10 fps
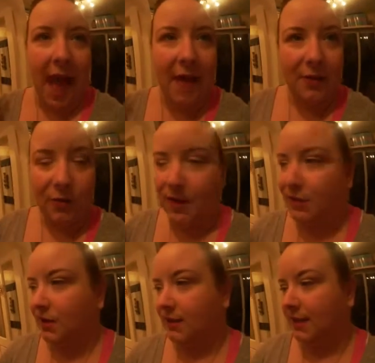I have in
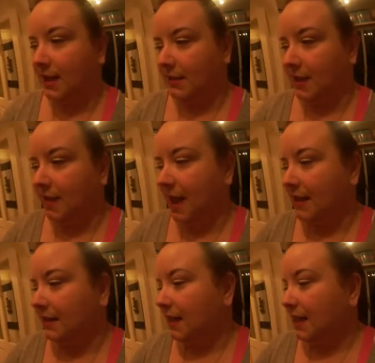restaurants and things like
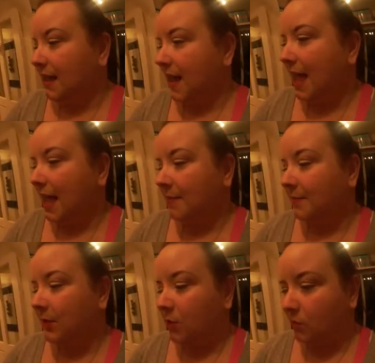that.
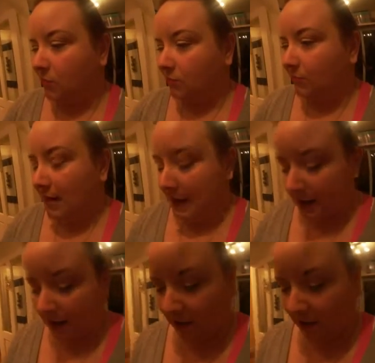So really